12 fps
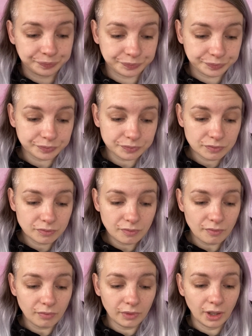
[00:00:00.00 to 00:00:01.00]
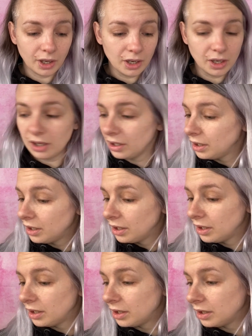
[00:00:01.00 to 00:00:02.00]

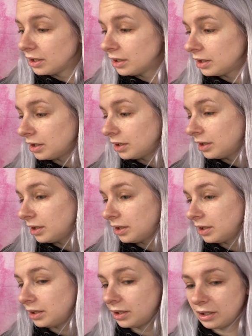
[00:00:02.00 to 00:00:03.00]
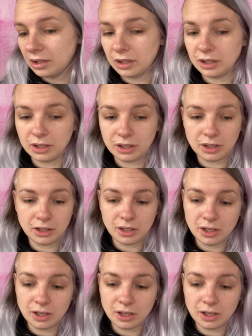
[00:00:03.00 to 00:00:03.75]
(silence)